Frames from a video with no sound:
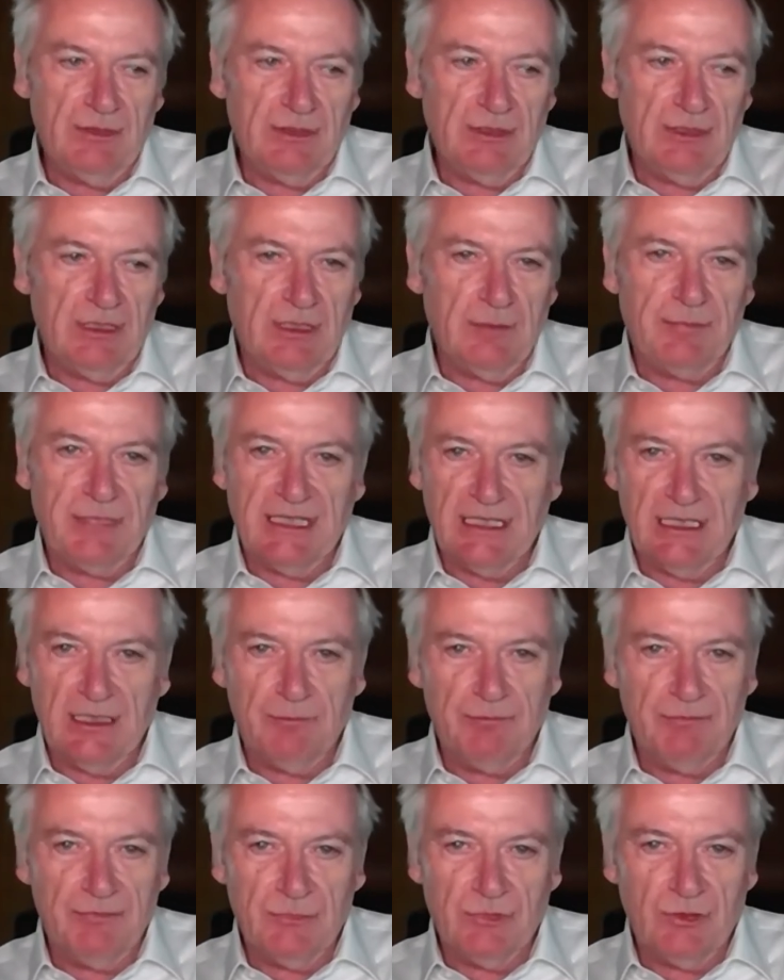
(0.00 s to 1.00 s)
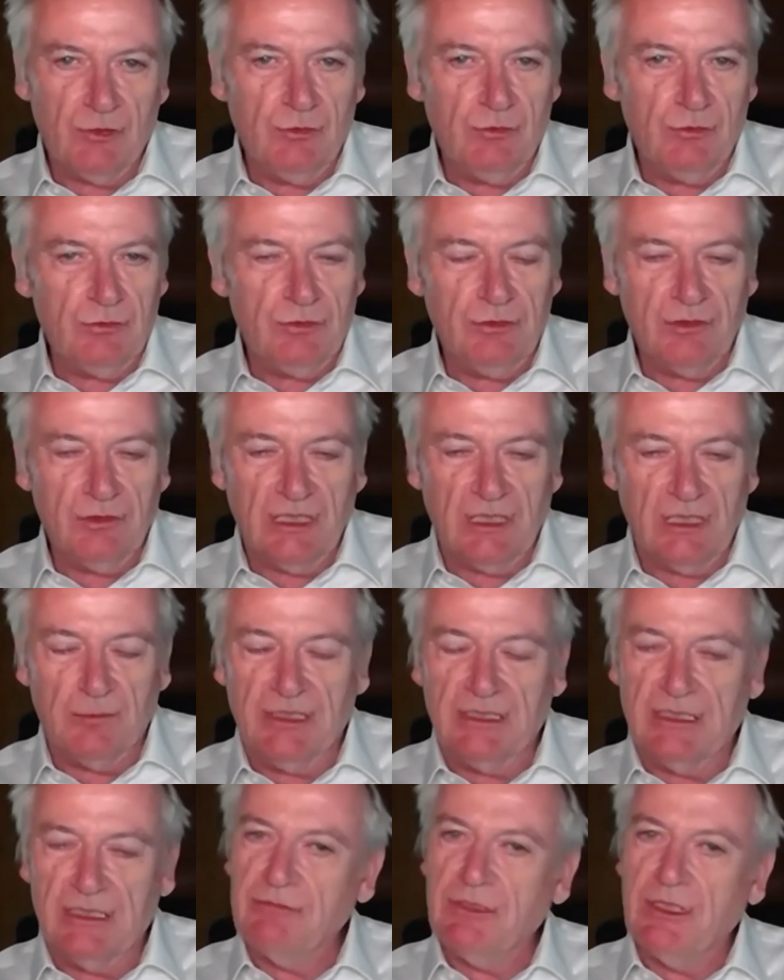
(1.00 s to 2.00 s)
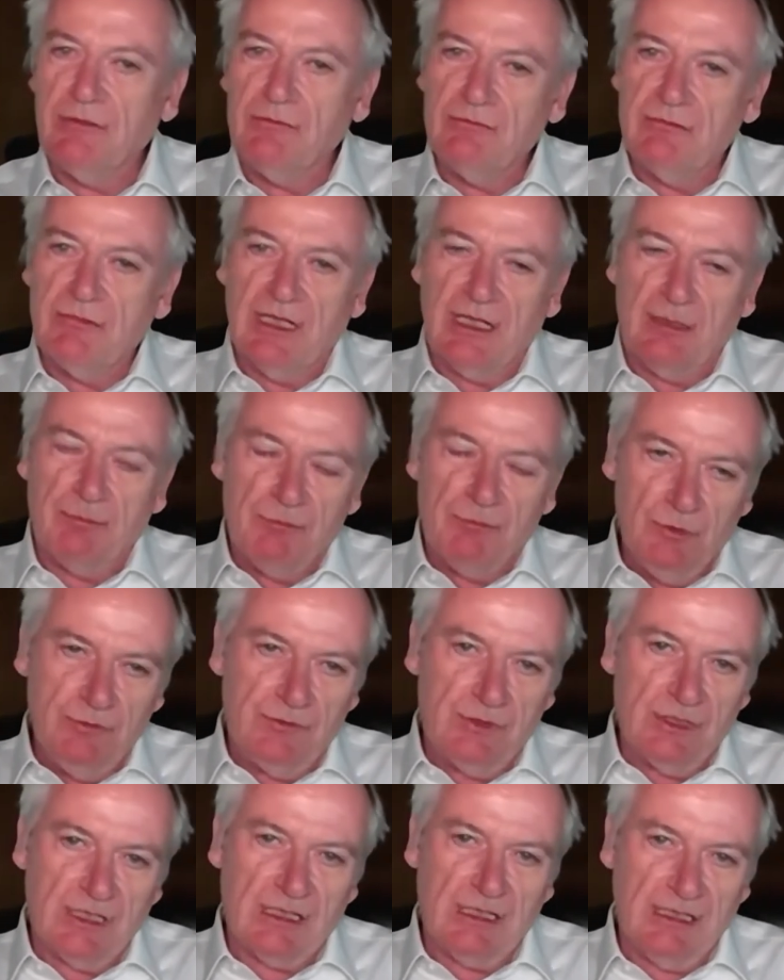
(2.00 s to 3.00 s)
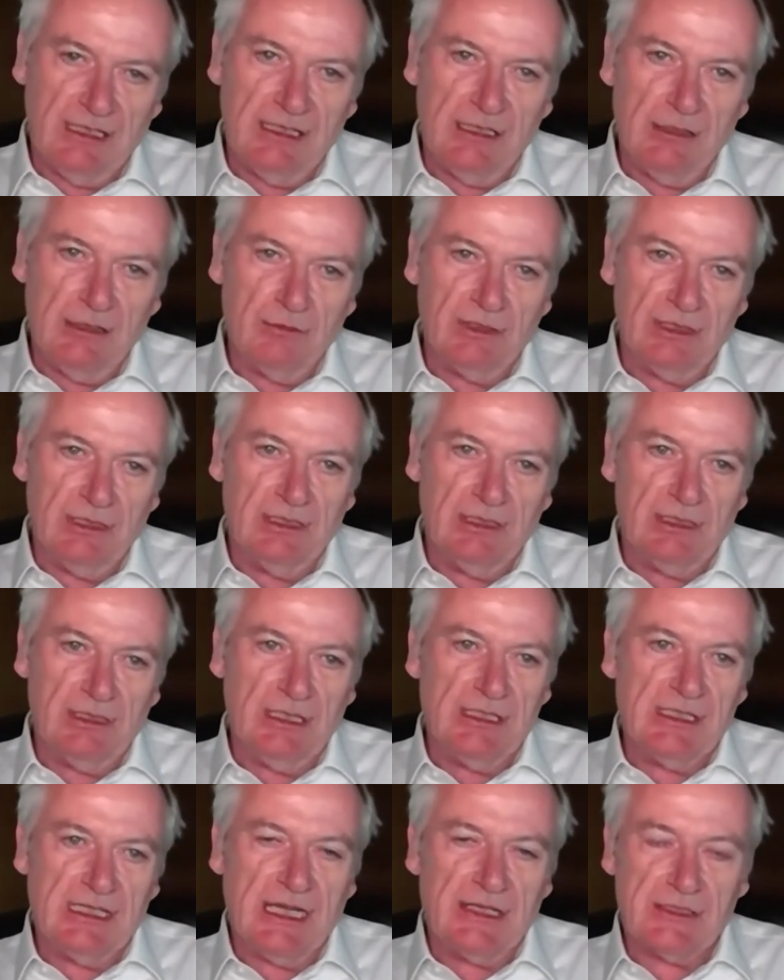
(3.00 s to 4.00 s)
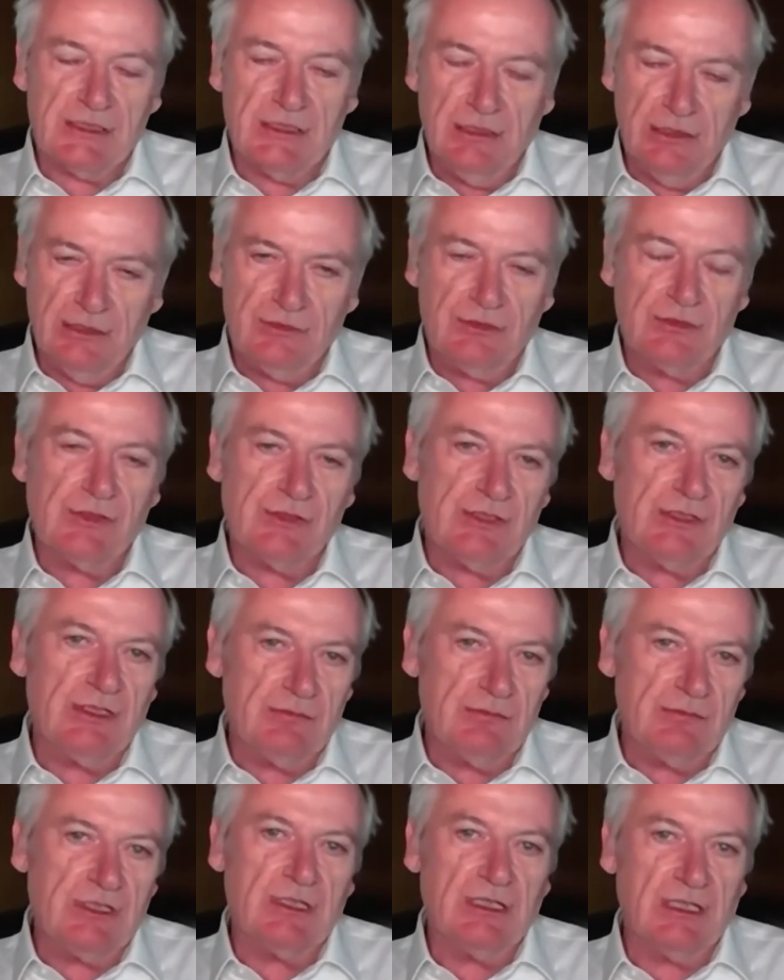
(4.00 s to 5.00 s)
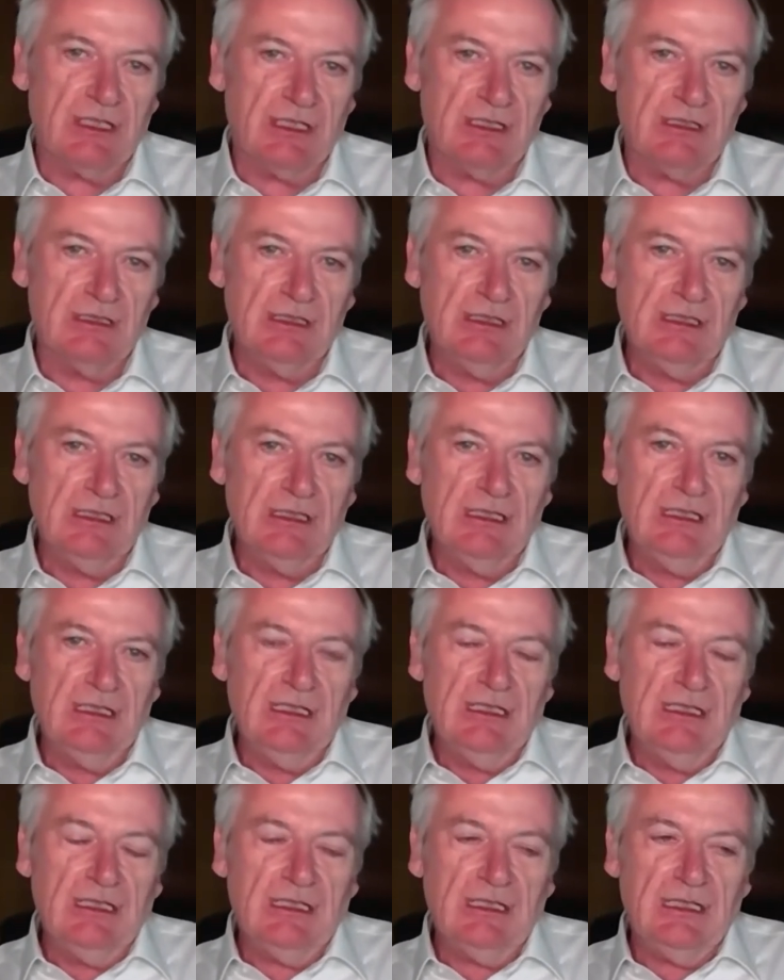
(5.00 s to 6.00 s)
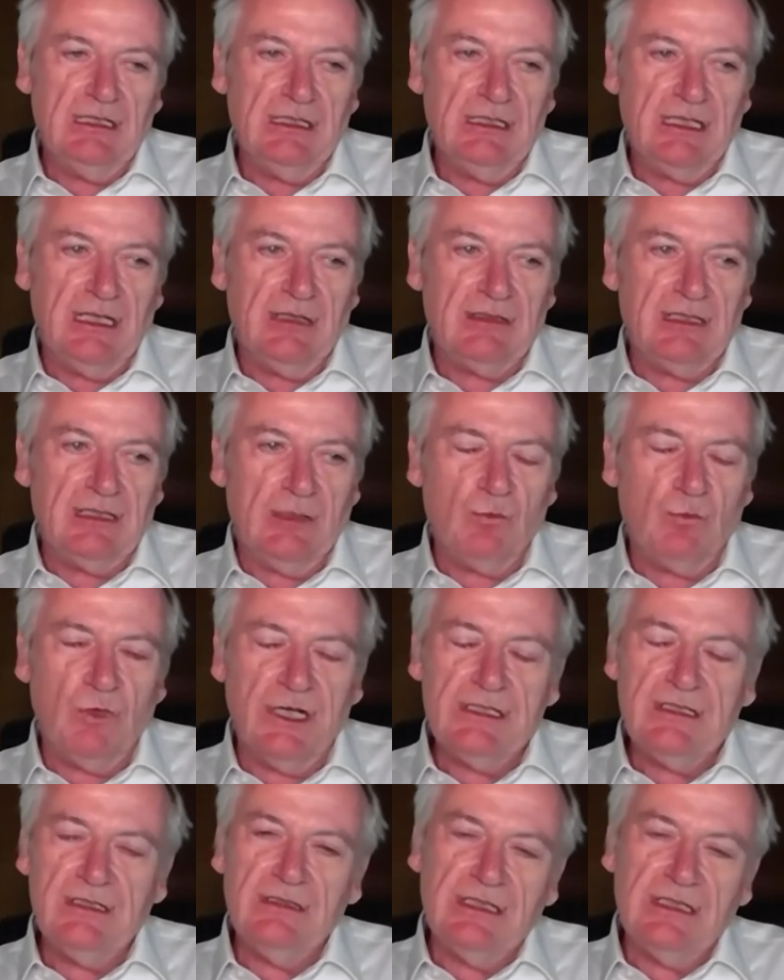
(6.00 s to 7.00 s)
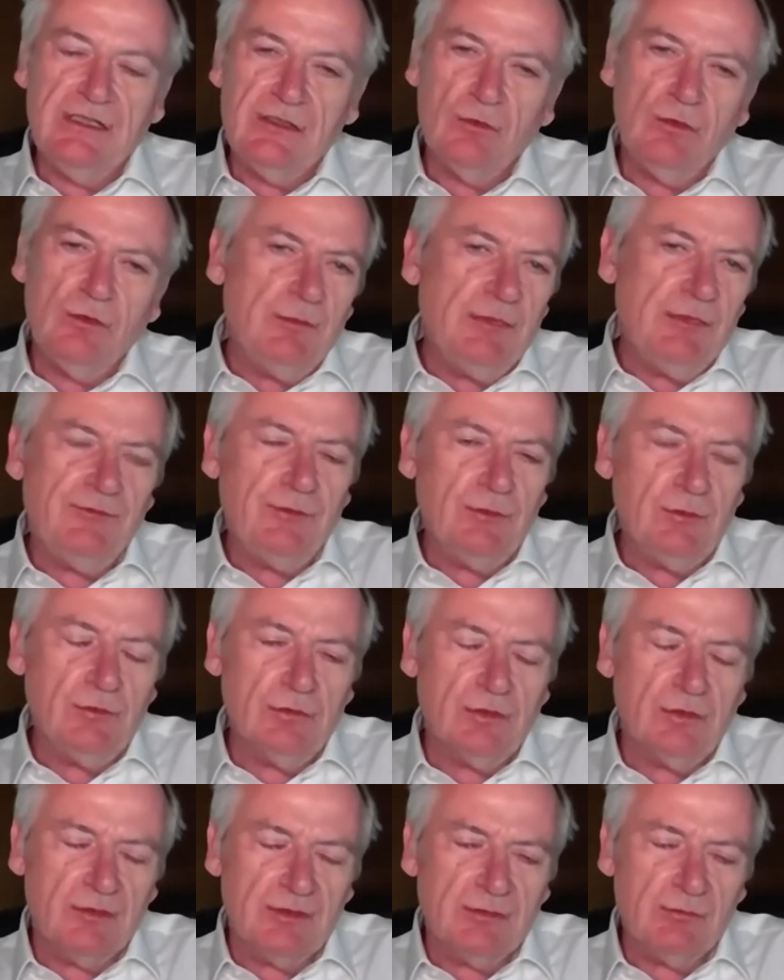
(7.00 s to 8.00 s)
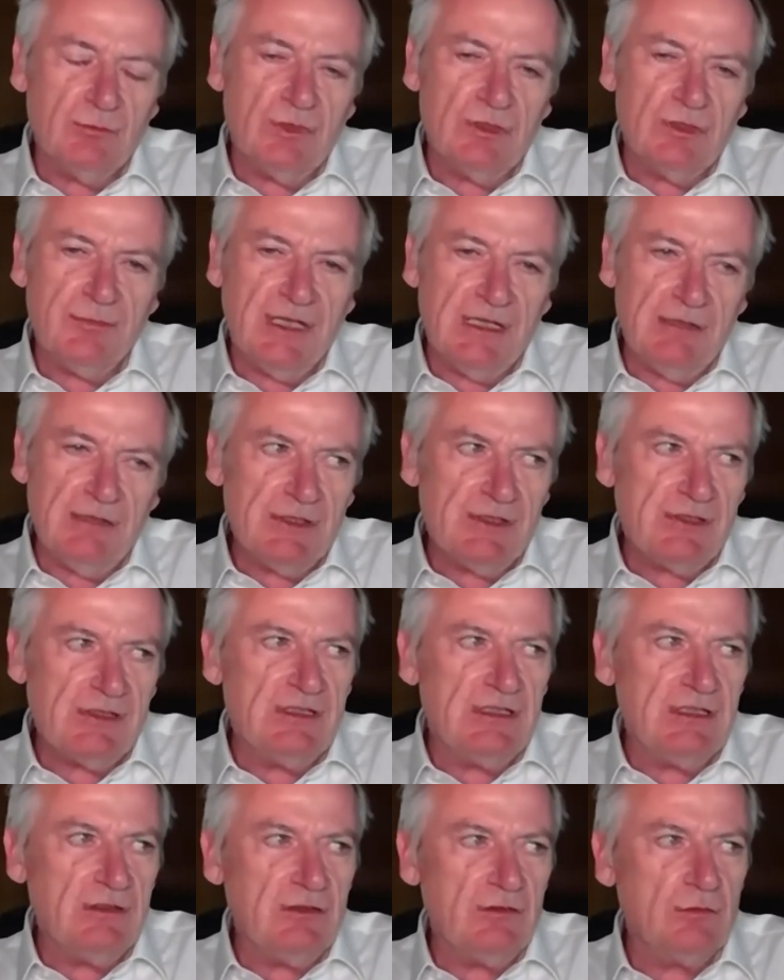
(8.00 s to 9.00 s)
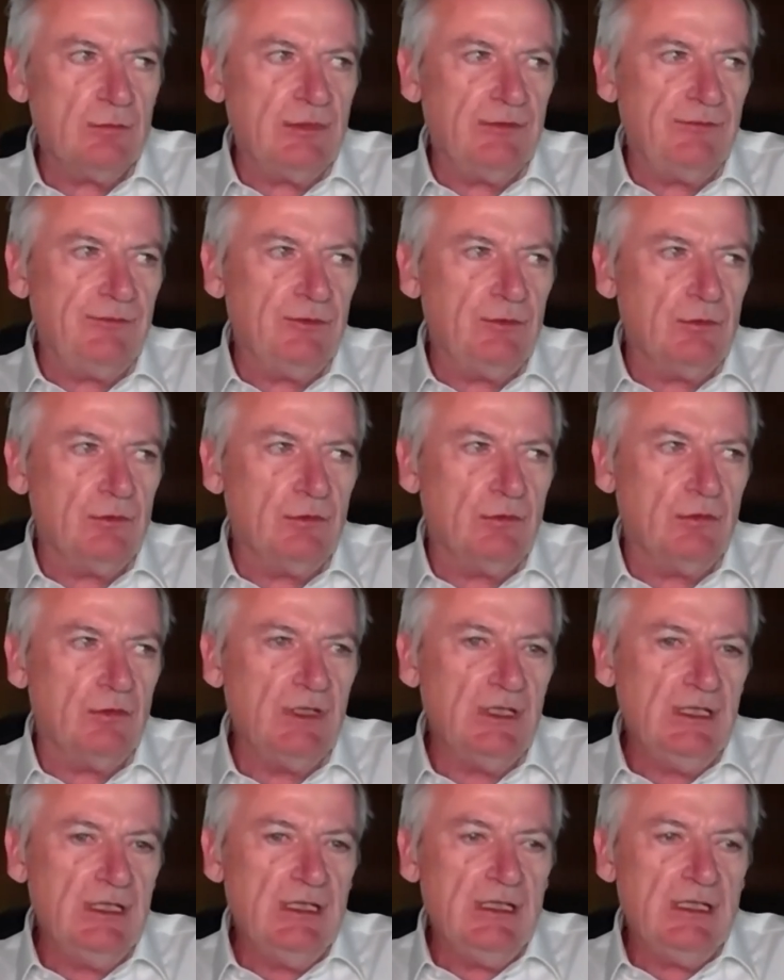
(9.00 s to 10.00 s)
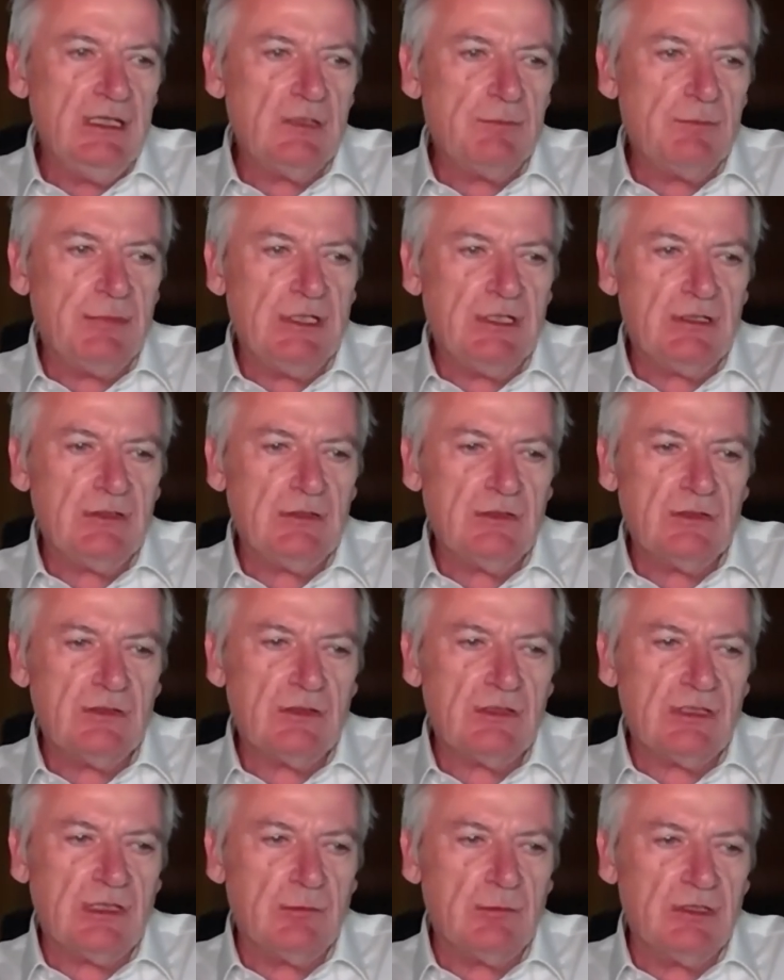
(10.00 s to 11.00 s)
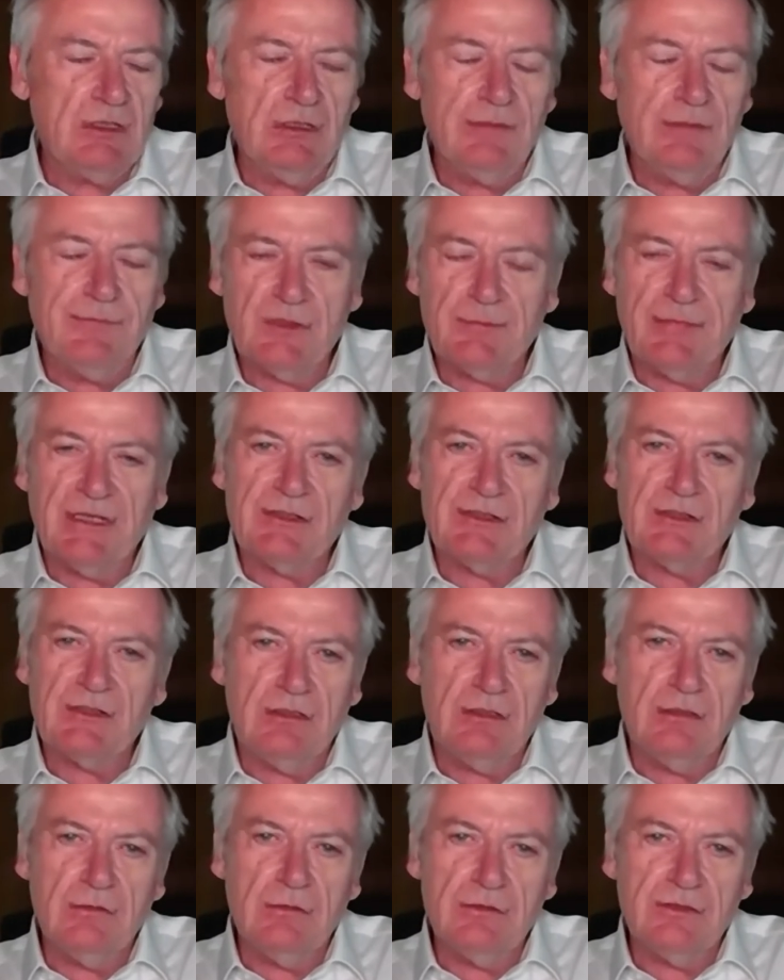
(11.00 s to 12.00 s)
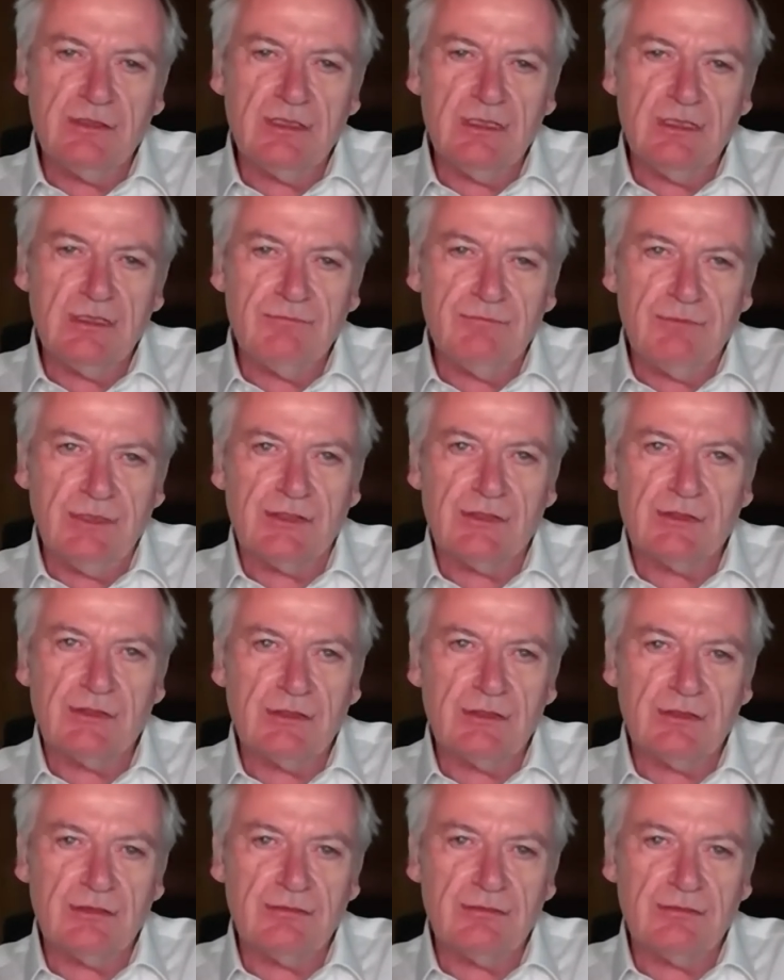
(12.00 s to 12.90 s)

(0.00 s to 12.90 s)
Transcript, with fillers: IBM, you name it. That, you know, that move to cloud, it has an urgency today. And why didn't they do it before? Well, the main reason they didn't do it before is because they were nervous about security and risk.